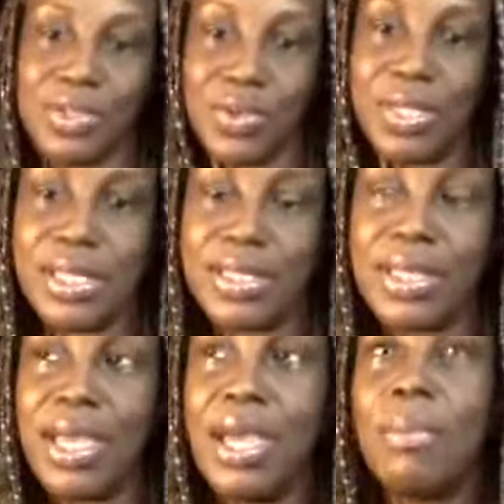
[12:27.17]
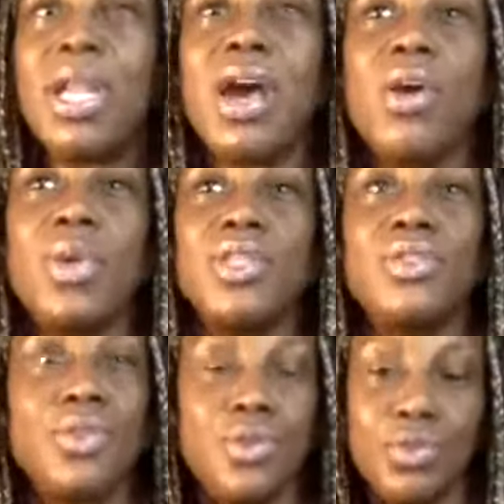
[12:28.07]
choice. But I always
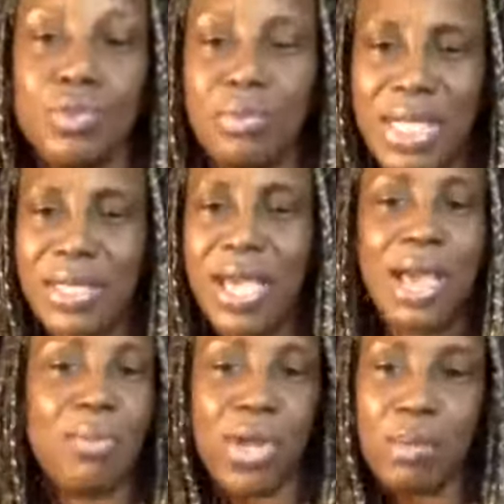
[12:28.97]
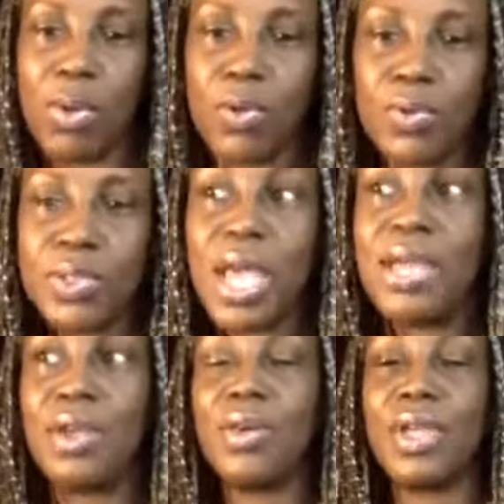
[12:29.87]
knew me, I break molds. I
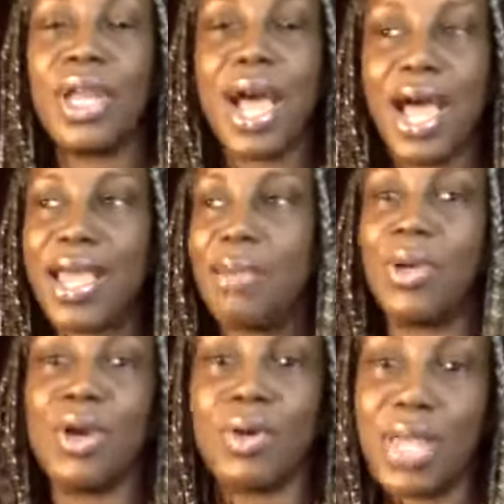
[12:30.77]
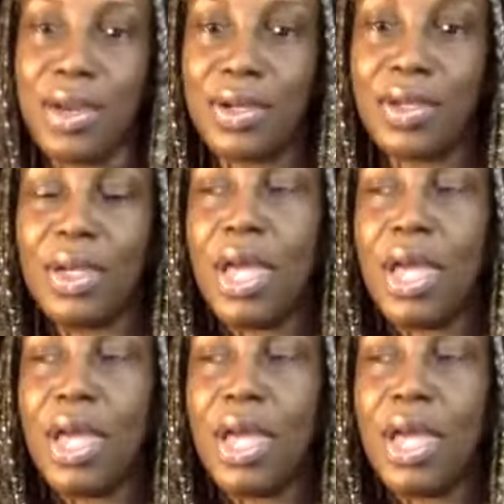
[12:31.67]
know that I am a go getter.